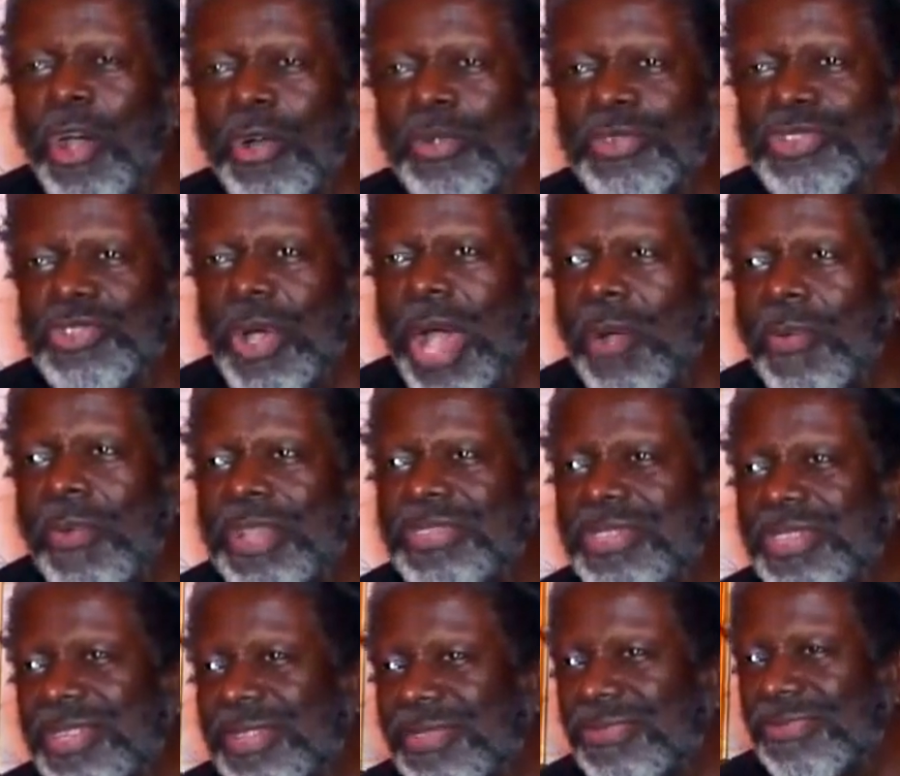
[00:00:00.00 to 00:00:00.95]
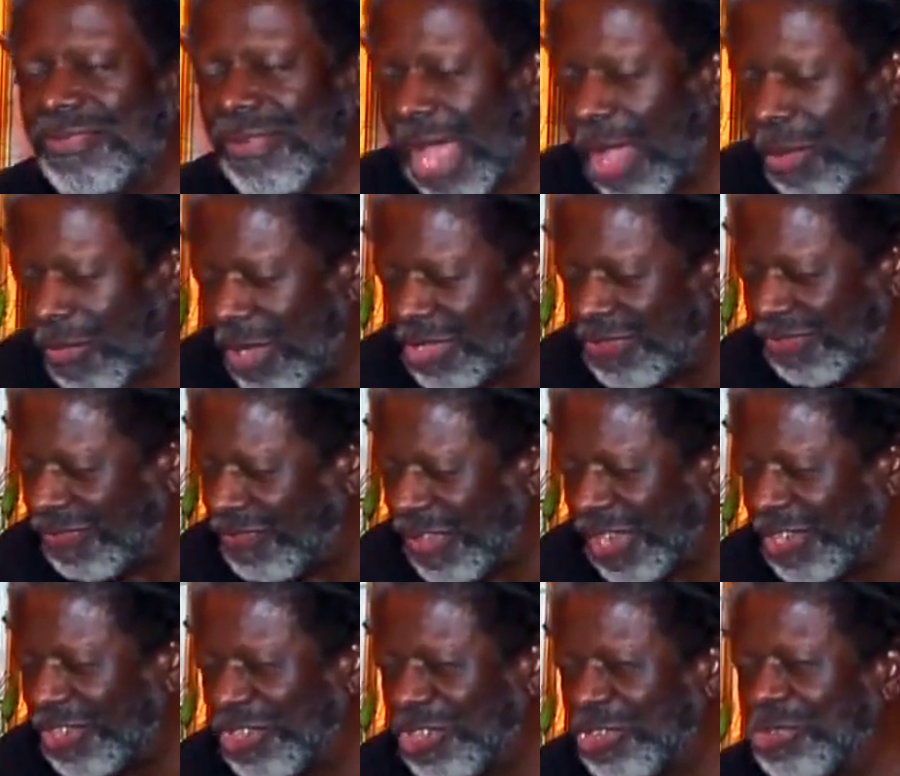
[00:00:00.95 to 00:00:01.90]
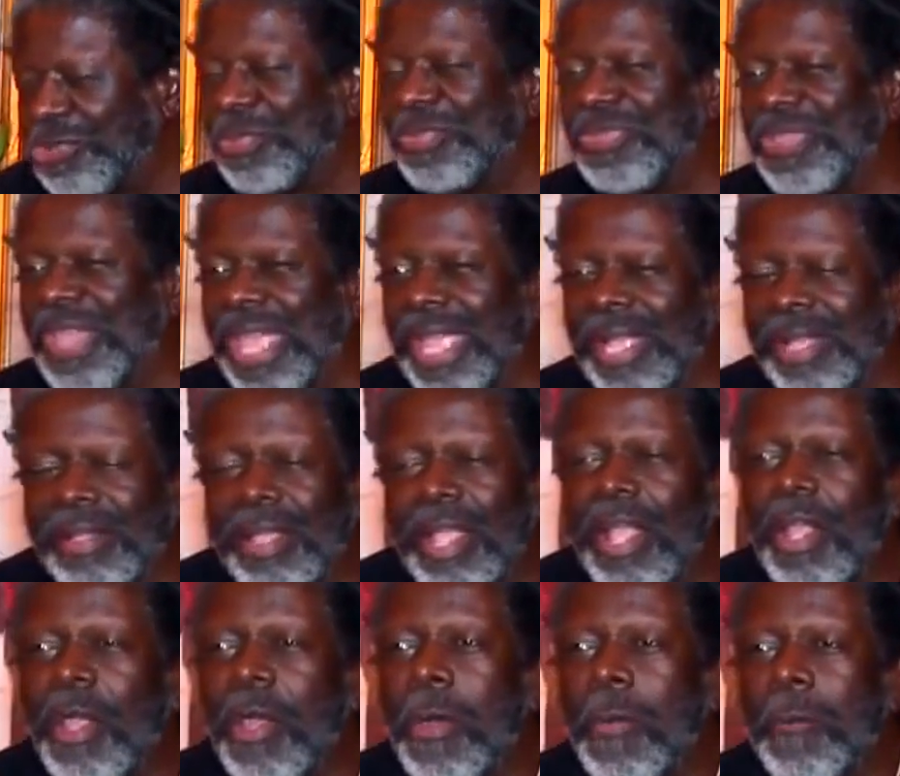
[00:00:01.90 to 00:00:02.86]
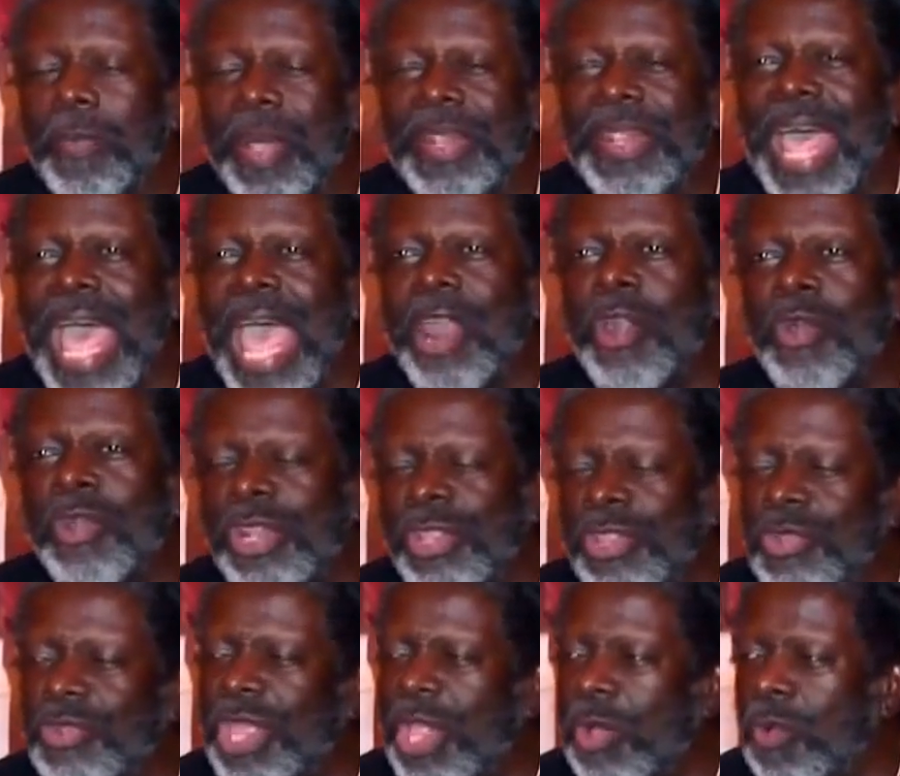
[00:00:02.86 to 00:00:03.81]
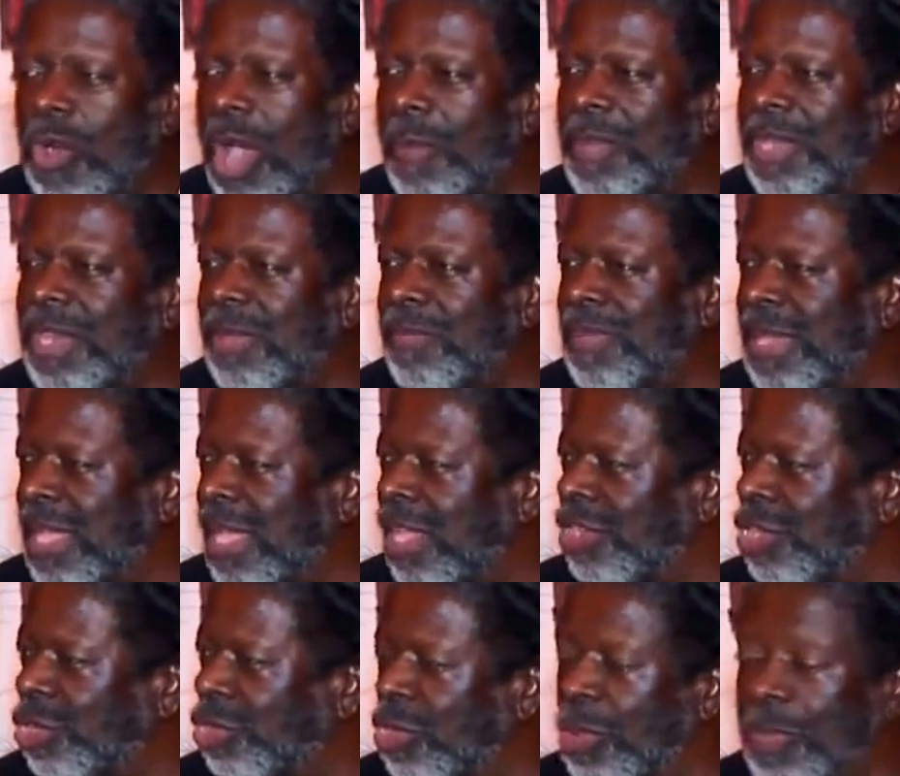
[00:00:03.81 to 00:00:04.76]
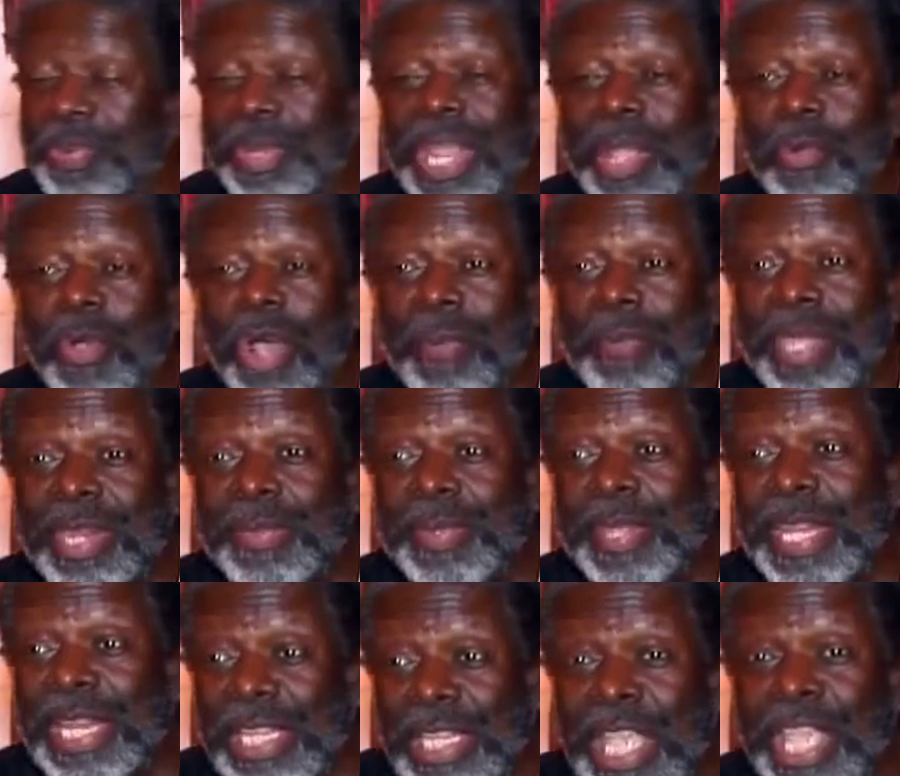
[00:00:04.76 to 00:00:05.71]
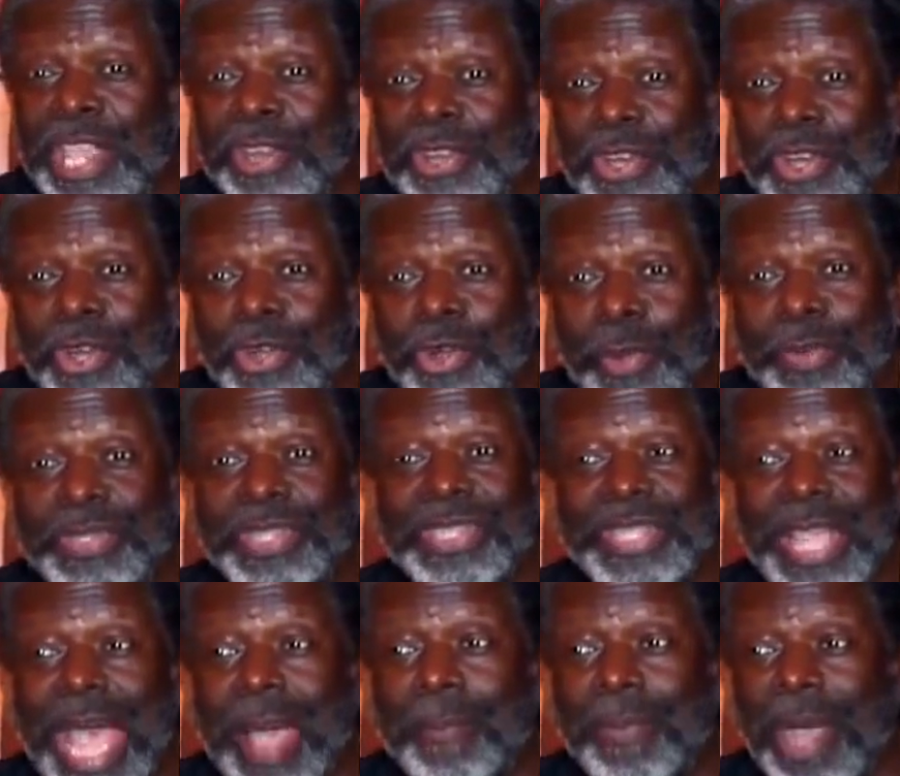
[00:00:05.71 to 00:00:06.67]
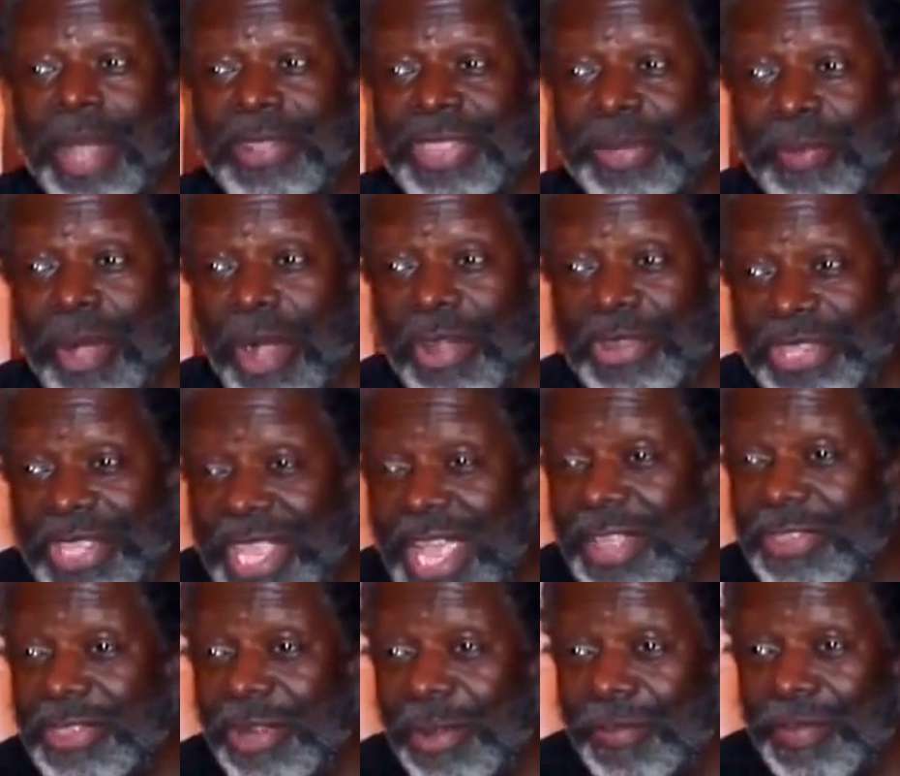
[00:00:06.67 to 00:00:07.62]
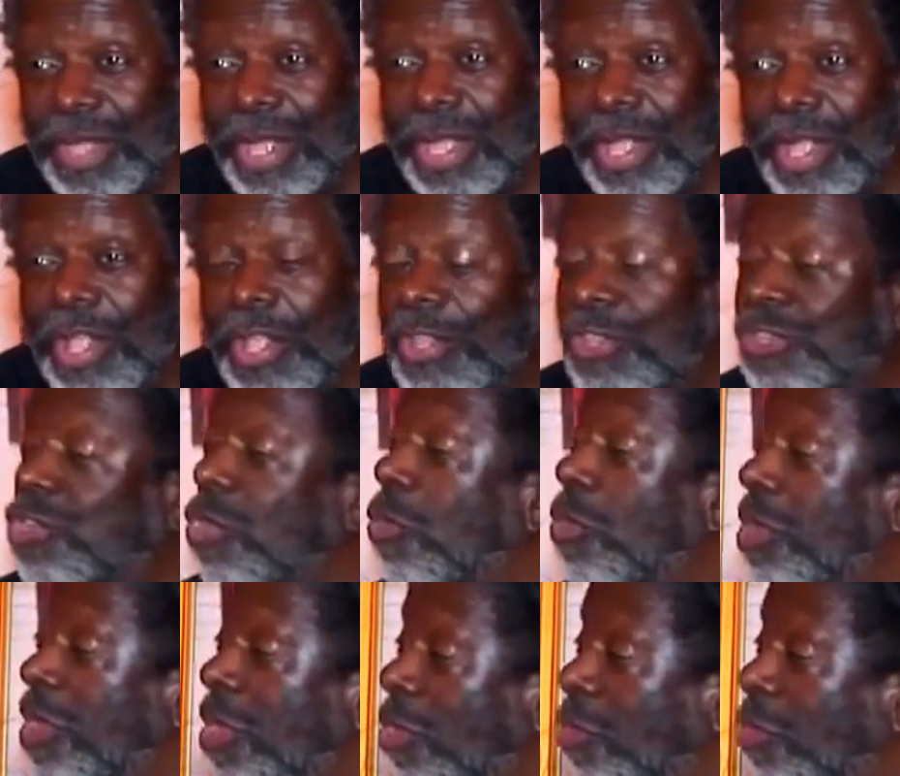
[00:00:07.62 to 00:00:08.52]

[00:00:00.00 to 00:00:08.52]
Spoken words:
own, so I wasn't feeling the group thing. But not only do they want me to be in the group, but they want me to be the leader of the group since I brought them all together. So we